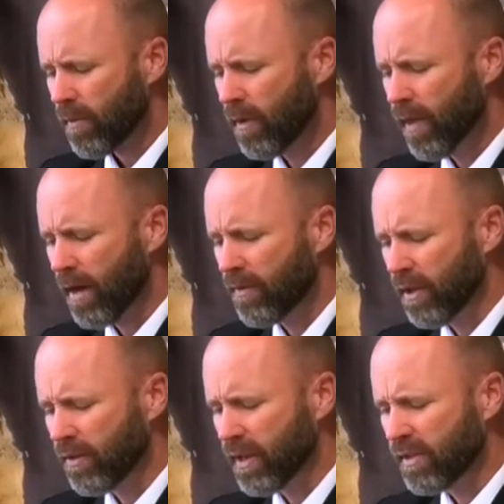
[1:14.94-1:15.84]
That
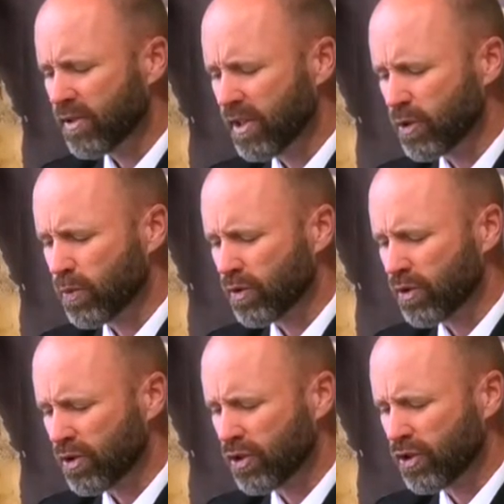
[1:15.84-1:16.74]
the incense was
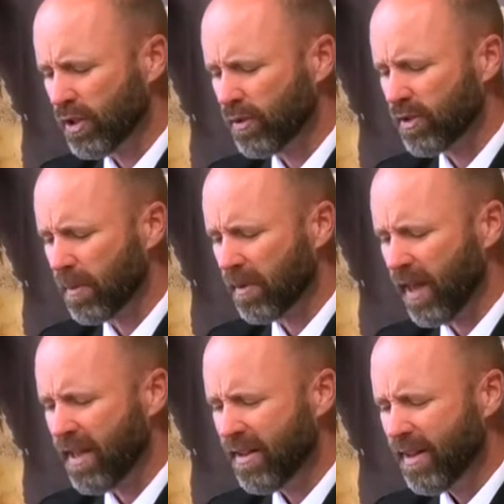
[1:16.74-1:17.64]
to shield them, and
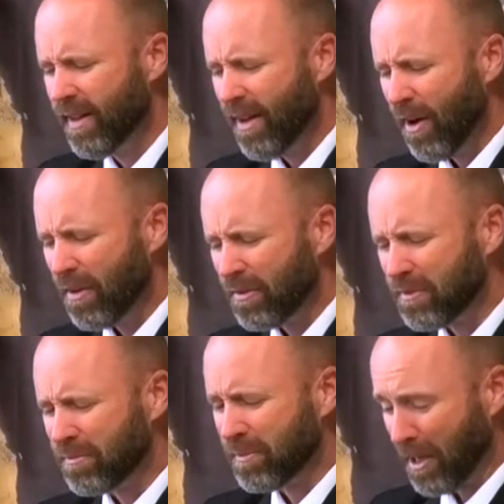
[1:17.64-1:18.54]
they
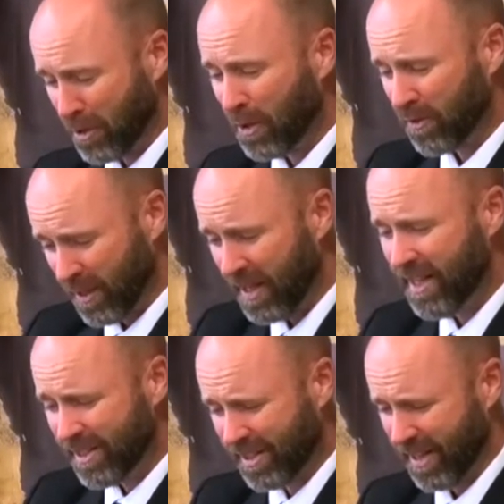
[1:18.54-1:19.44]
they took the
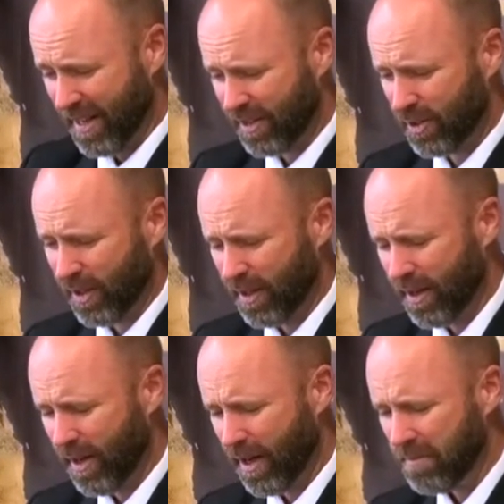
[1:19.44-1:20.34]
incense and
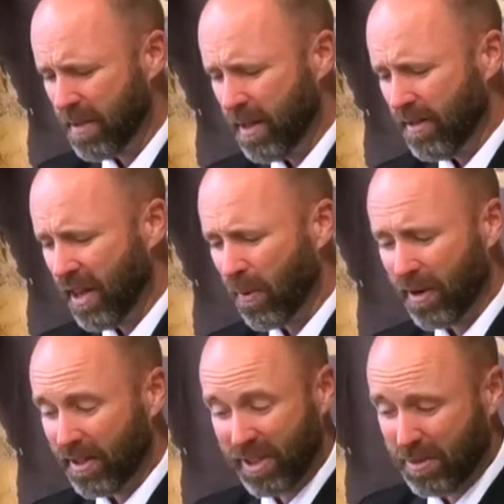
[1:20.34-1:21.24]
uh, they were.
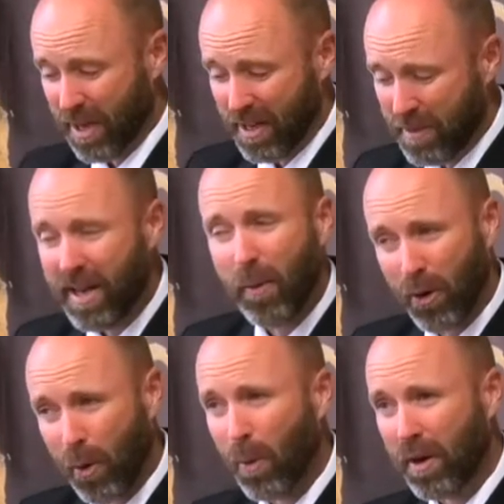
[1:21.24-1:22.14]
It seems like to me they
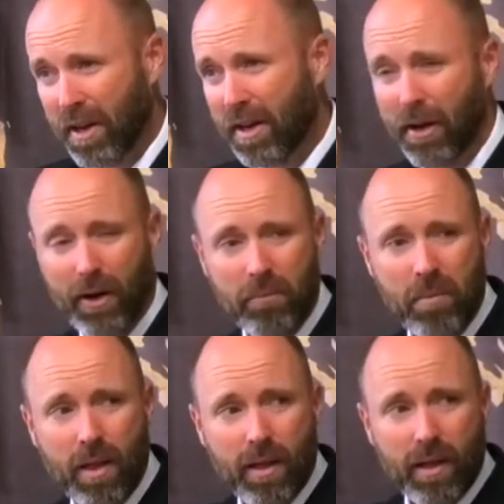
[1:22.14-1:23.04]
were going in there,
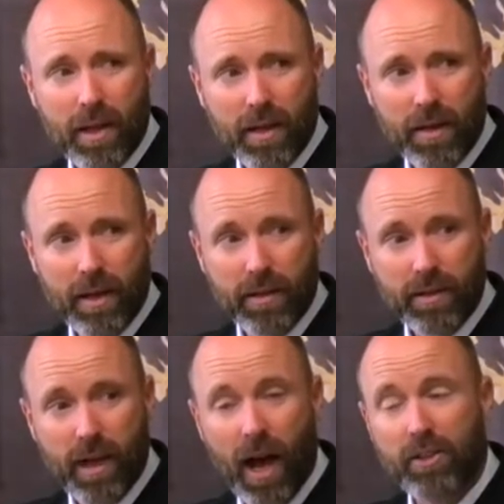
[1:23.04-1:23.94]
and,
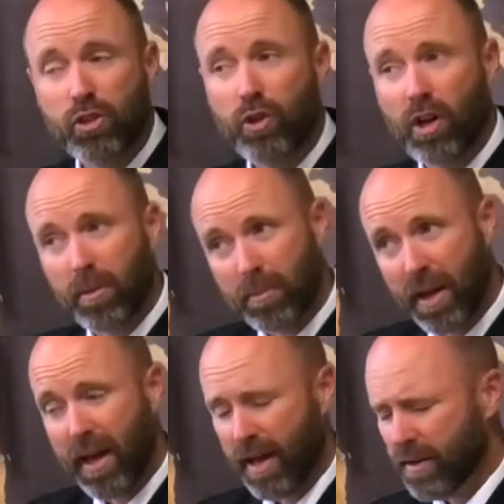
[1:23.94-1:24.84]
and God struck them
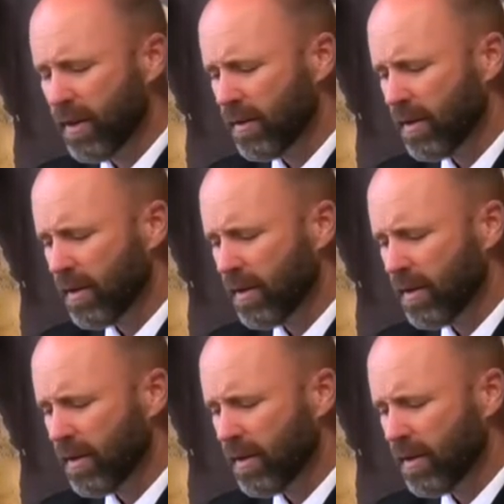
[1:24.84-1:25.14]
dead.